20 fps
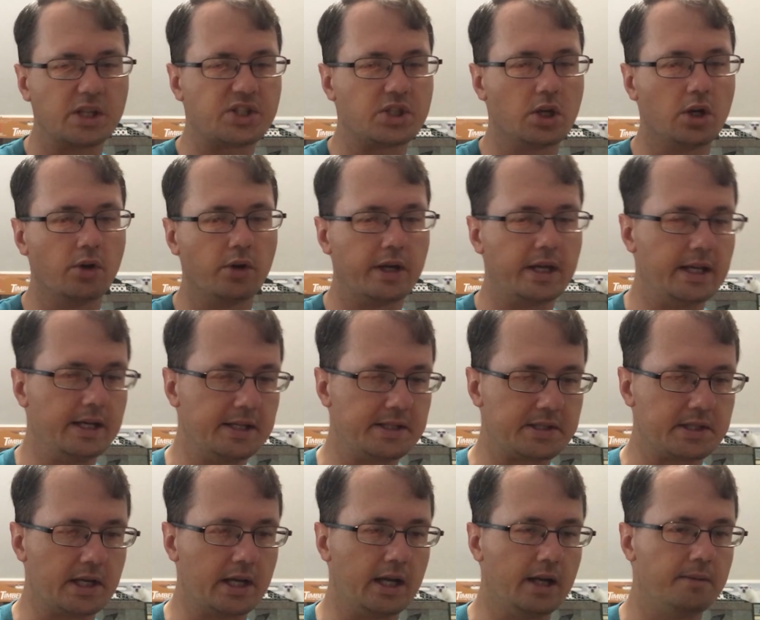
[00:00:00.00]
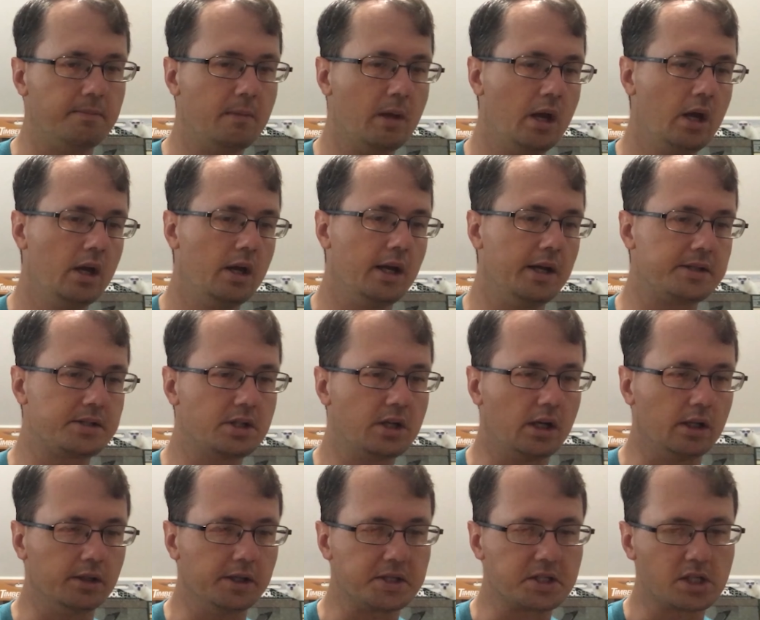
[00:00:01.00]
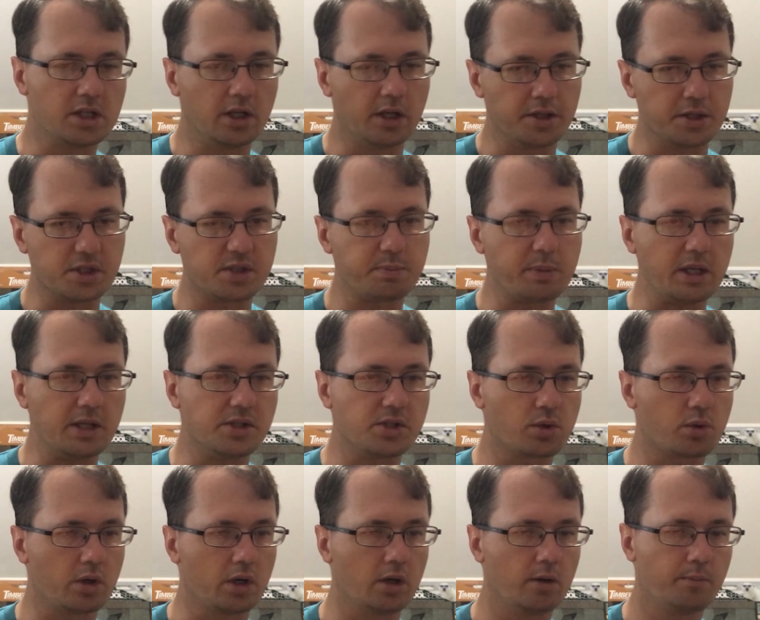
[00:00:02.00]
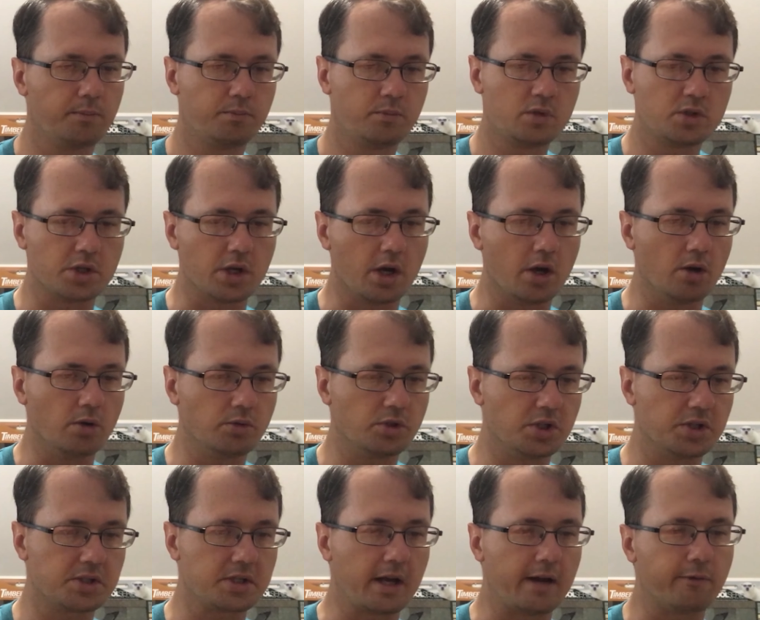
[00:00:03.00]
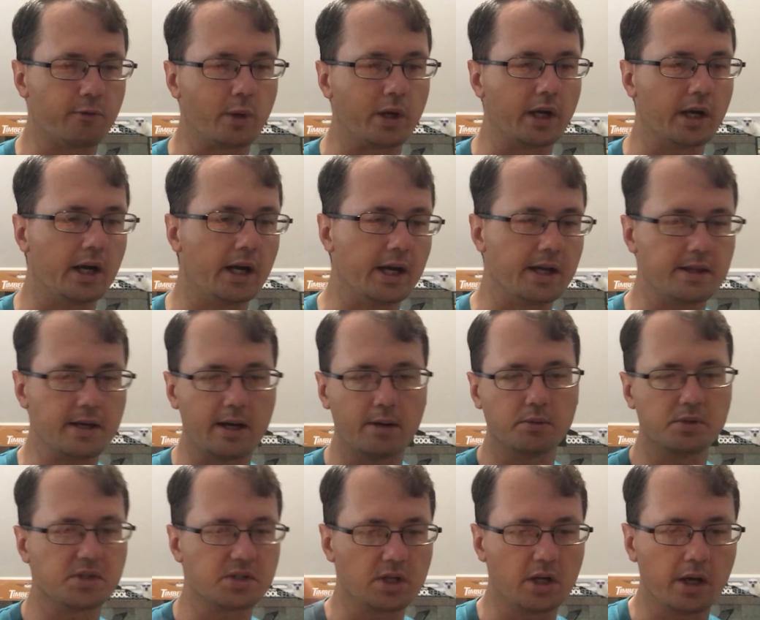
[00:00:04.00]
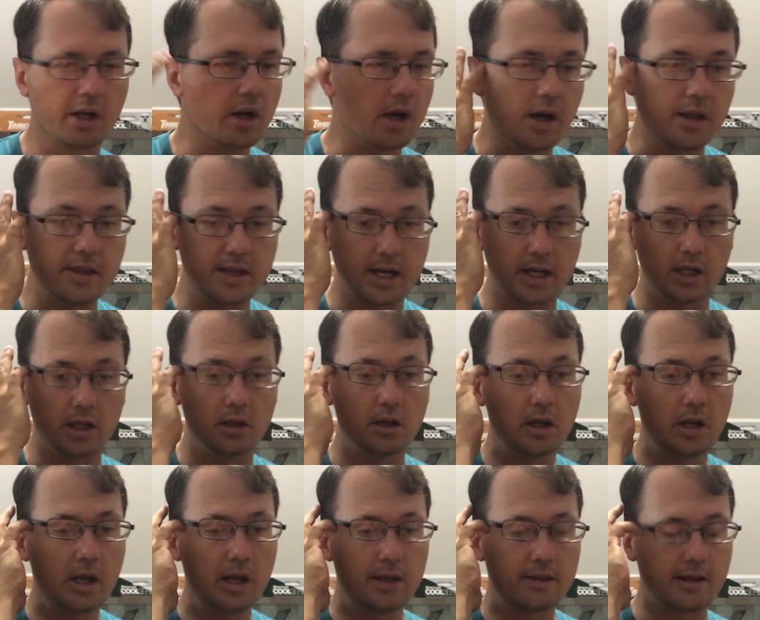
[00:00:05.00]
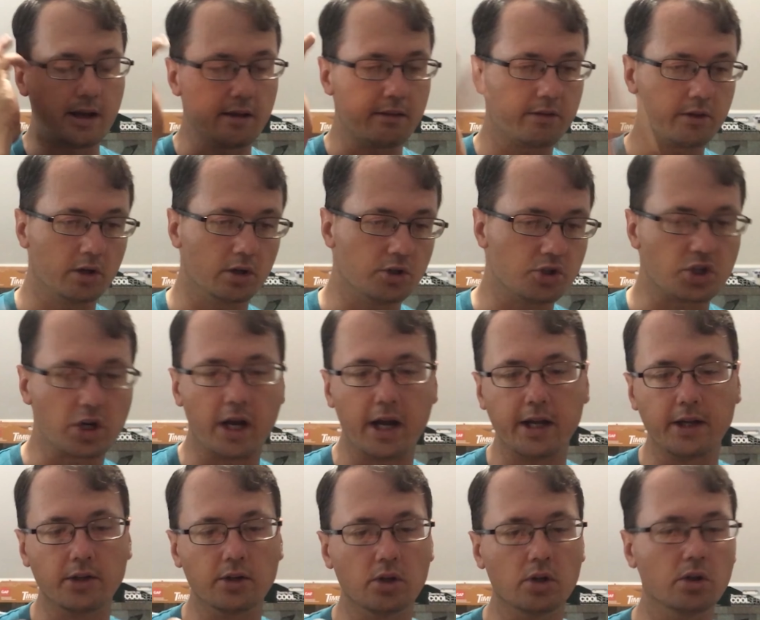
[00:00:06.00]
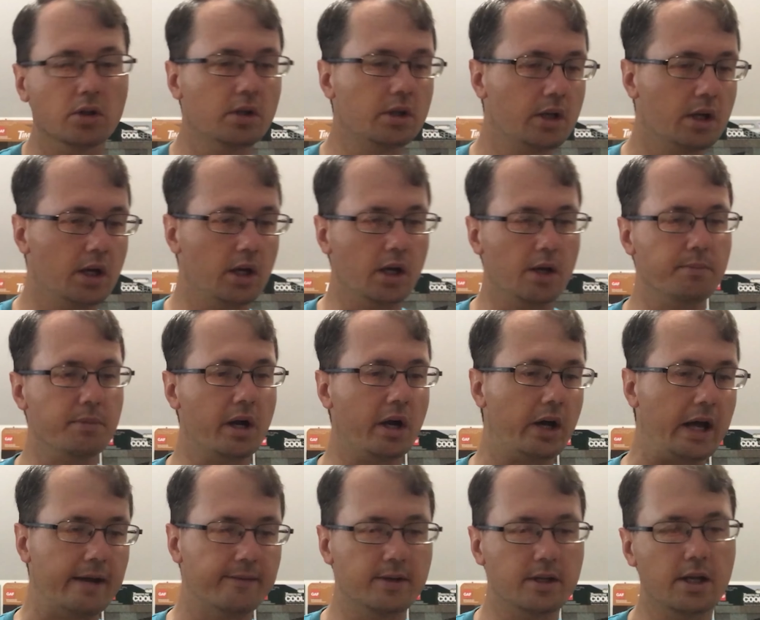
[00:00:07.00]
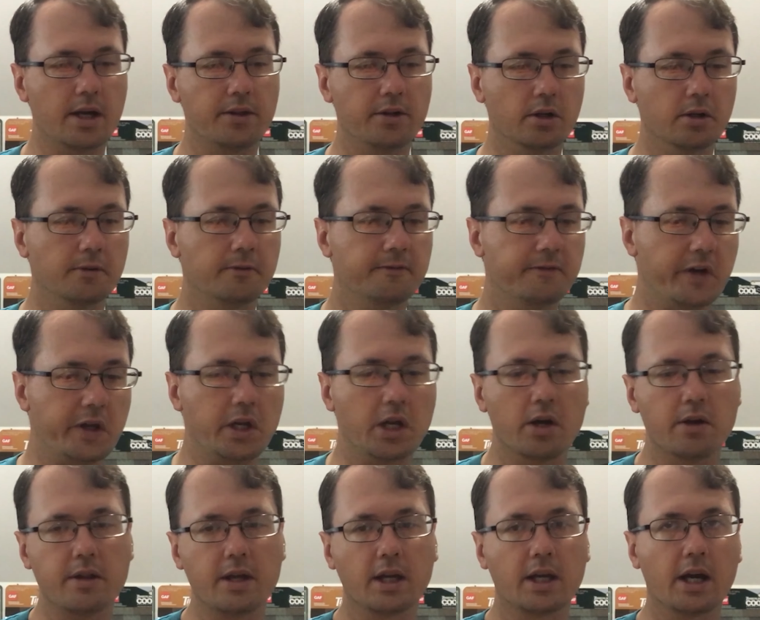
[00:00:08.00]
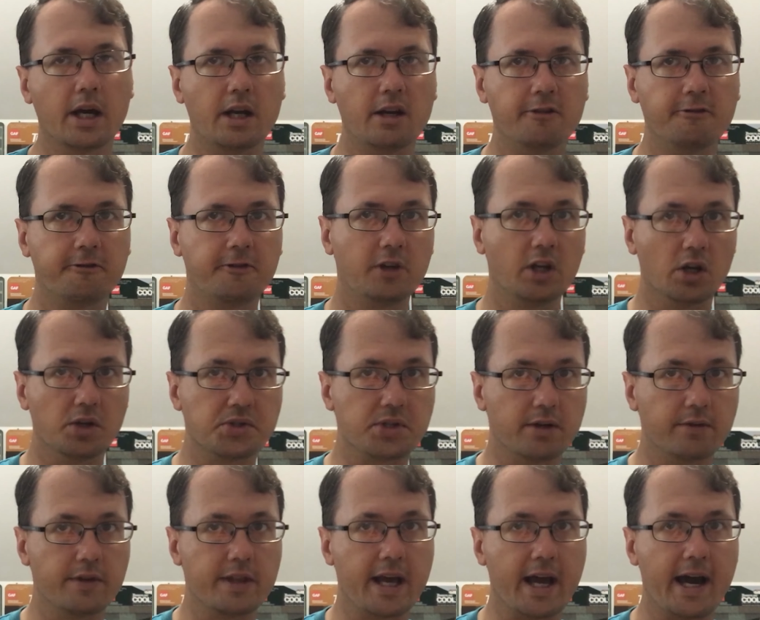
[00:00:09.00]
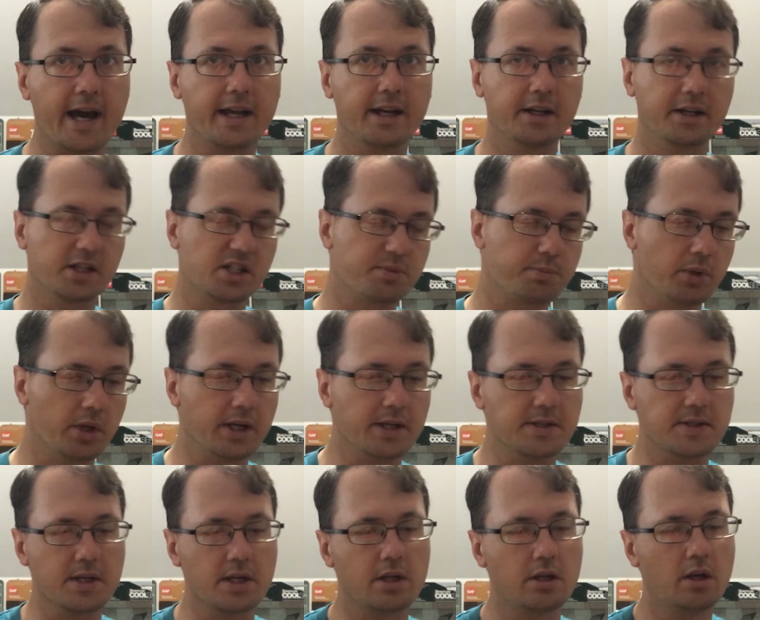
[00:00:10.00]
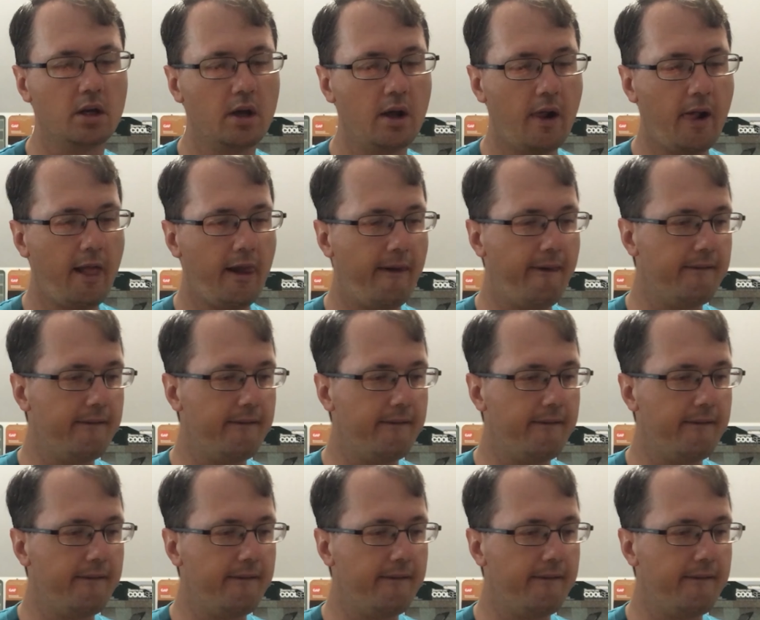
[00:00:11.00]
know also, and it's not listed on the speed square. So just FYI, that one's not on there, that third triangle, but I'll have another video that kind of goes over that and explains it.